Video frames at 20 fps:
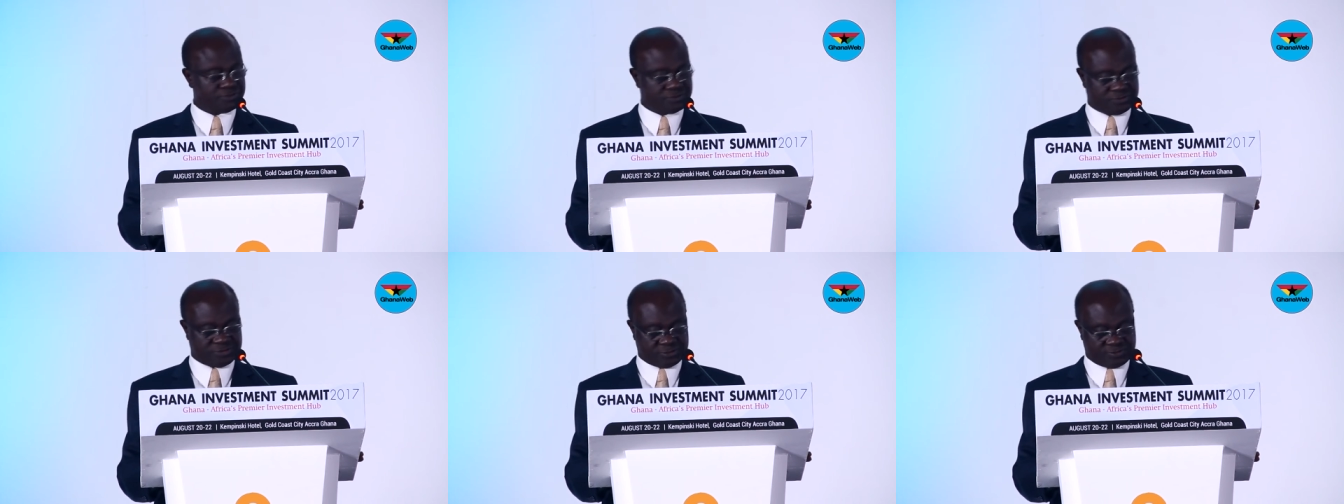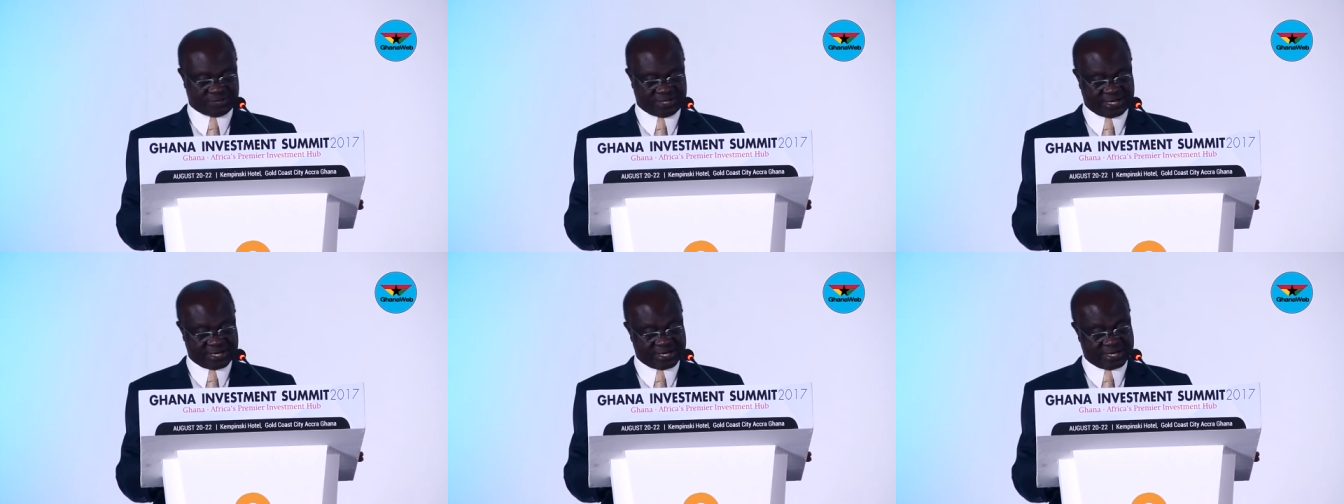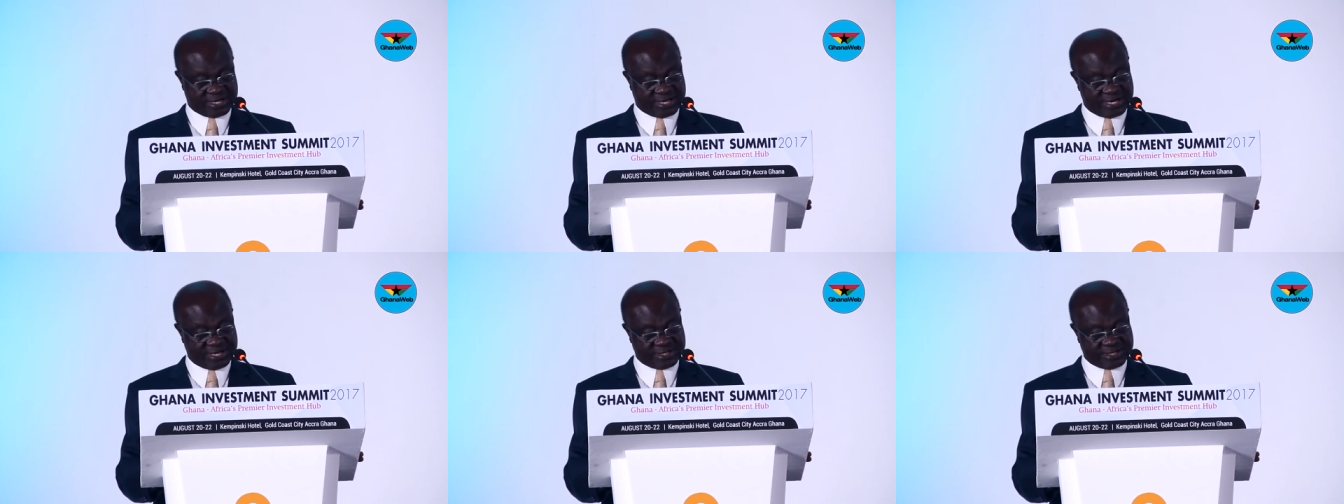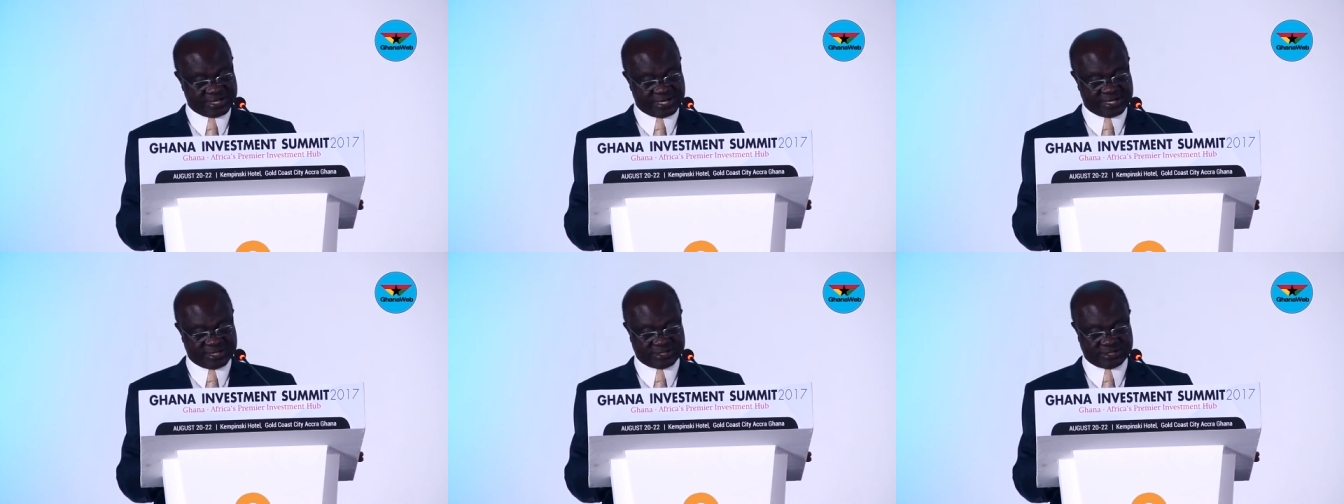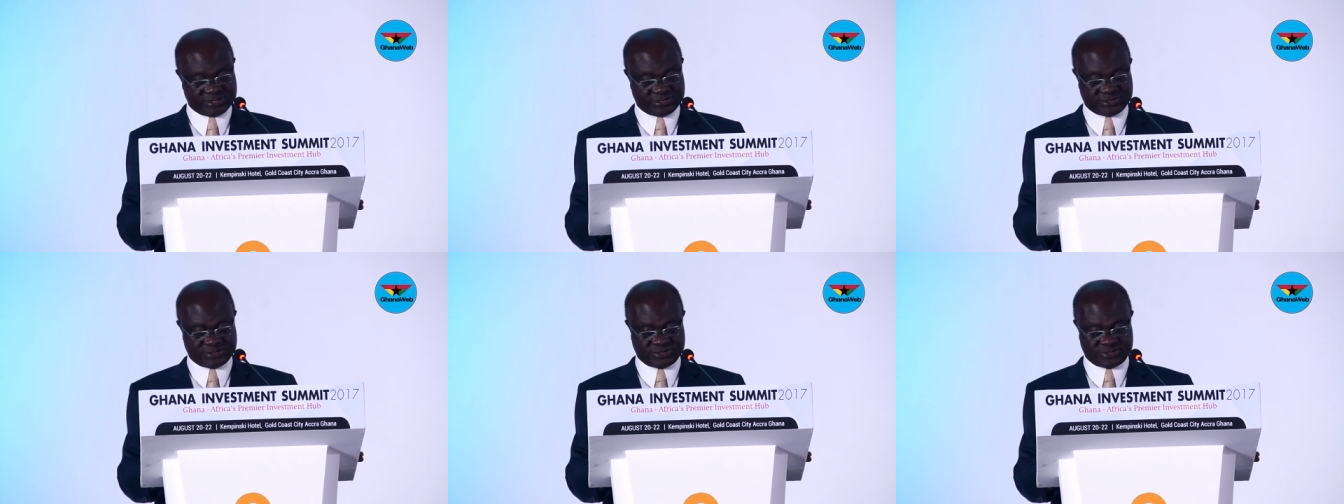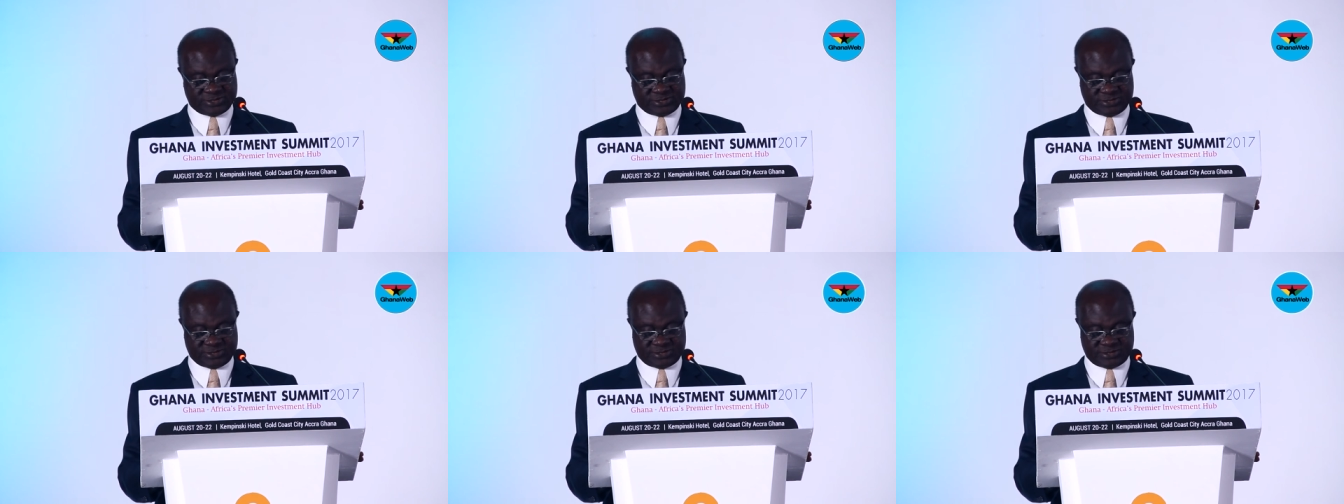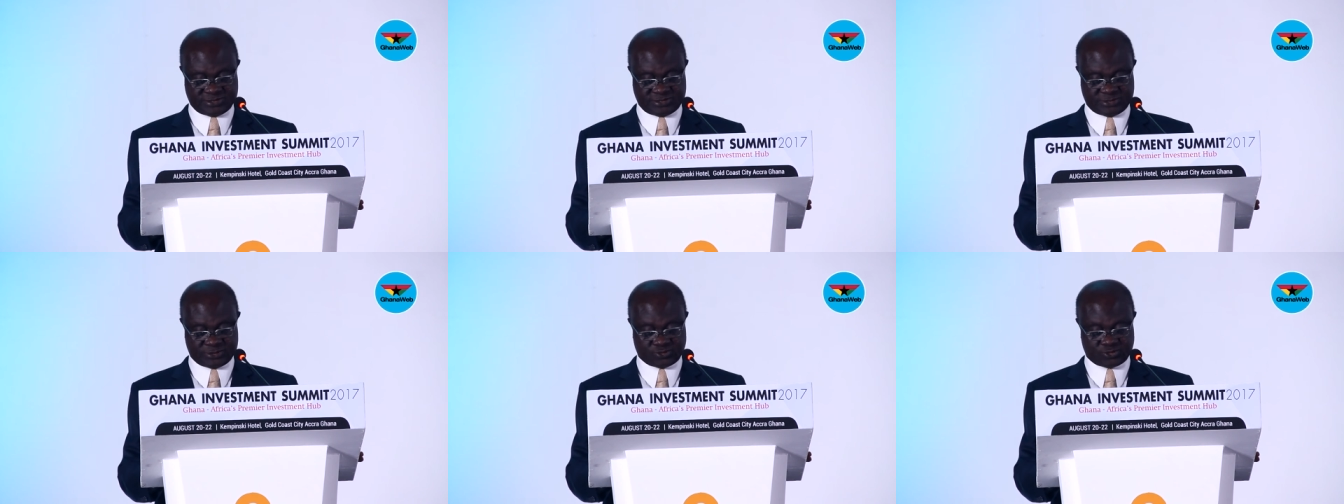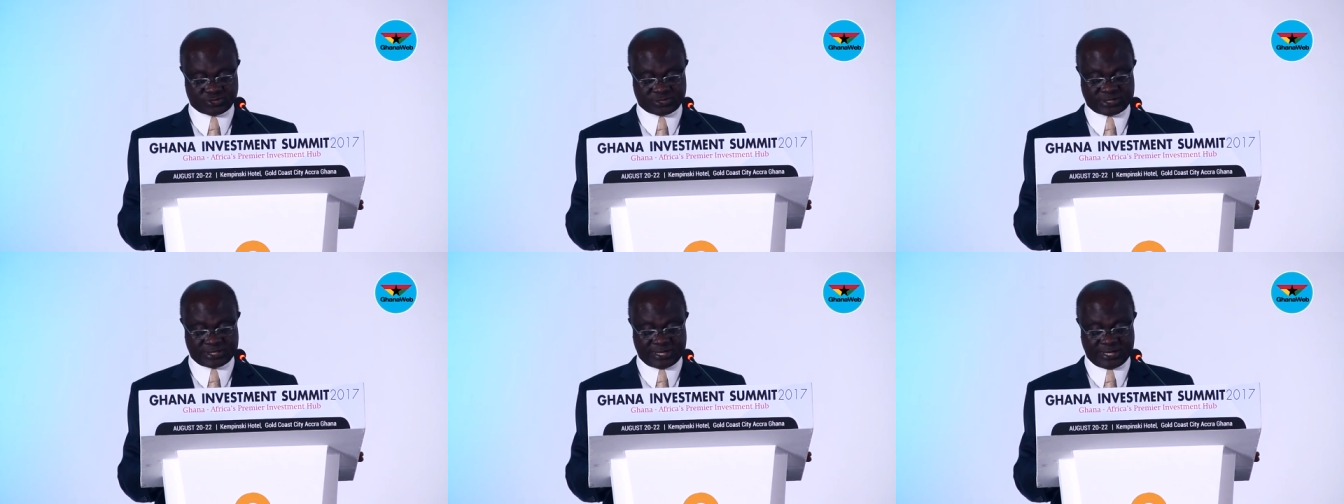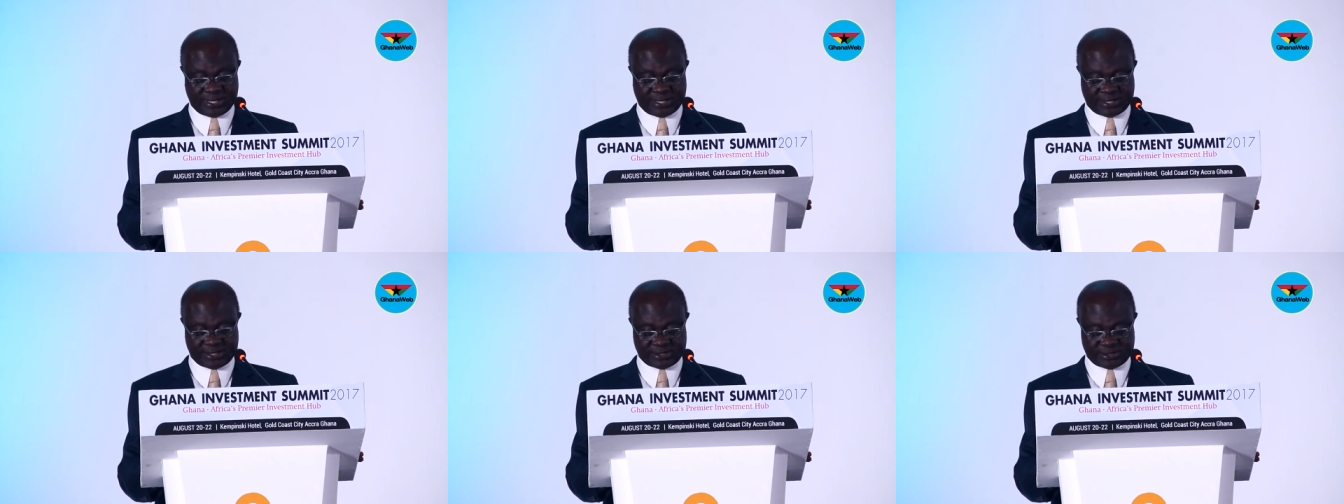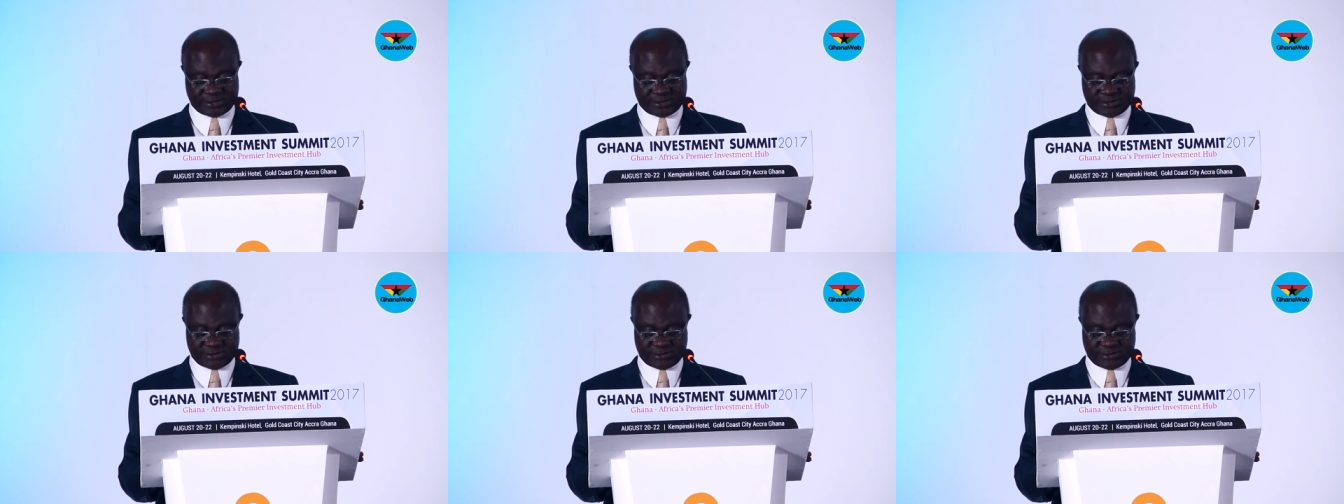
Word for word: But by the late 1960s, it was clear